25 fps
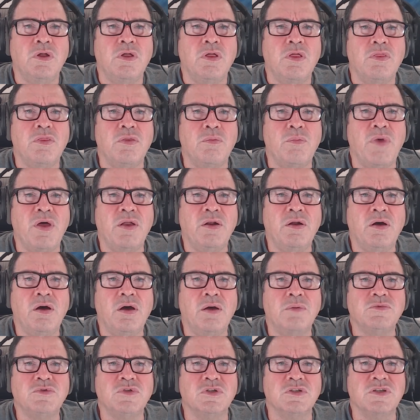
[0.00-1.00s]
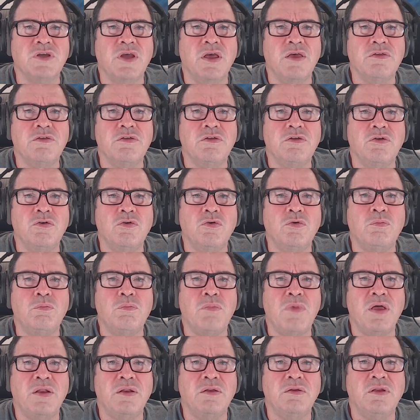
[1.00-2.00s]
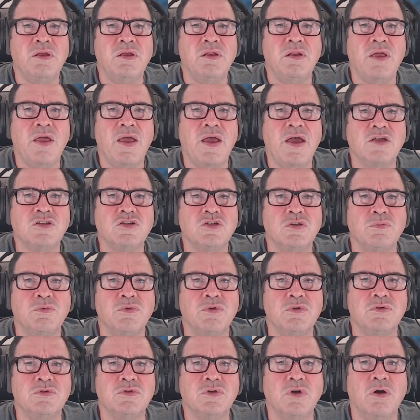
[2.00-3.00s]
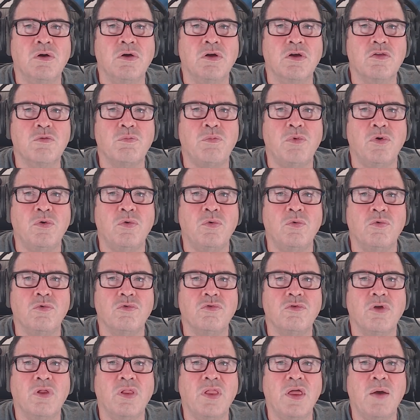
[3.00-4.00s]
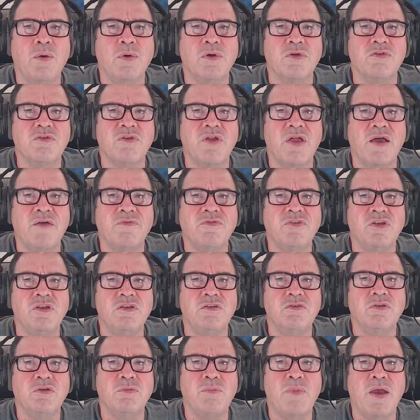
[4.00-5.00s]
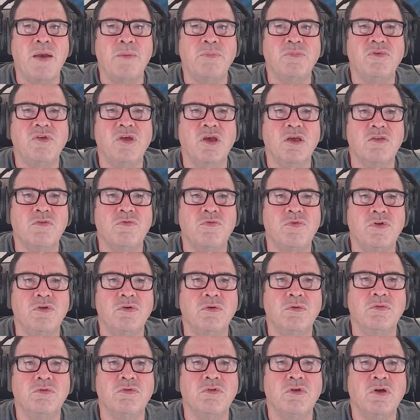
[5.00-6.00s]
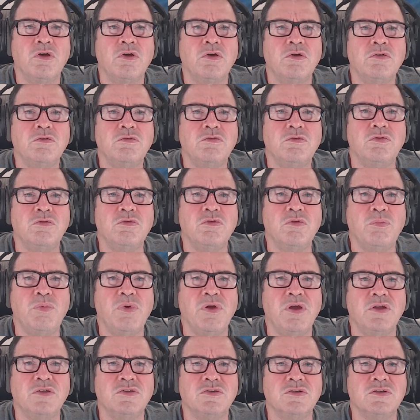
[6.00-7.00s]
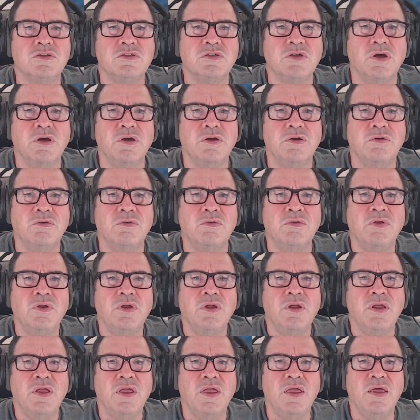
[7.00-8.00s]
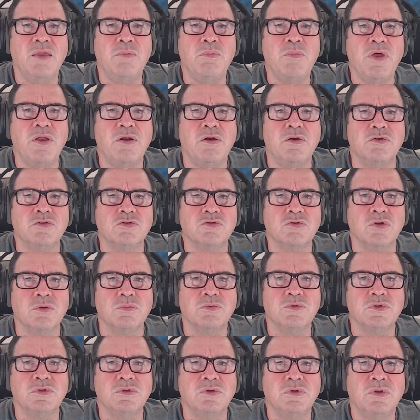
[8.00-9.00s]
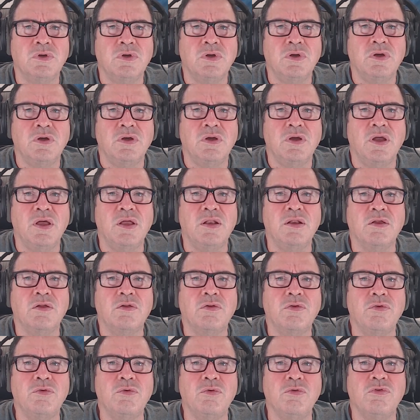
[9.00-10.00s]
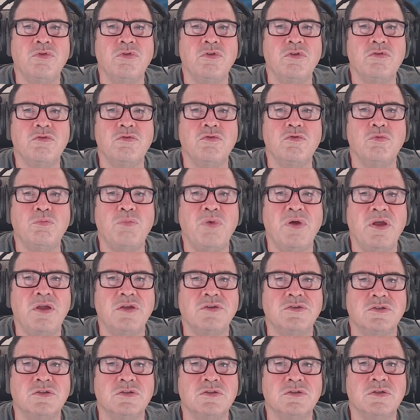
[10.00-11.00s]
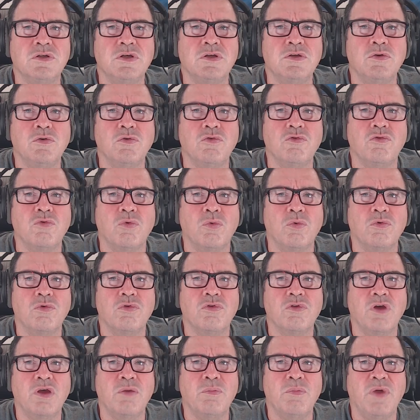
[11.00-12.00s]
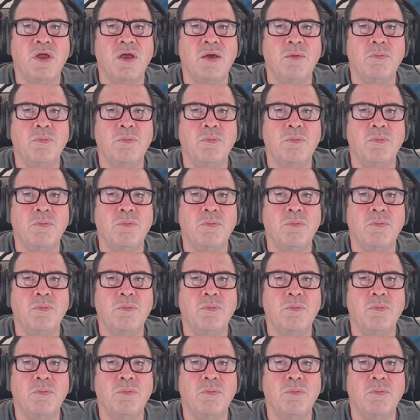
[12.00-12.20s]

The meta object's SEO metadata attributes are exposed, allowing staff to easily map text fields to the page's title and meta description, and includes these new pages in your store's sitemap.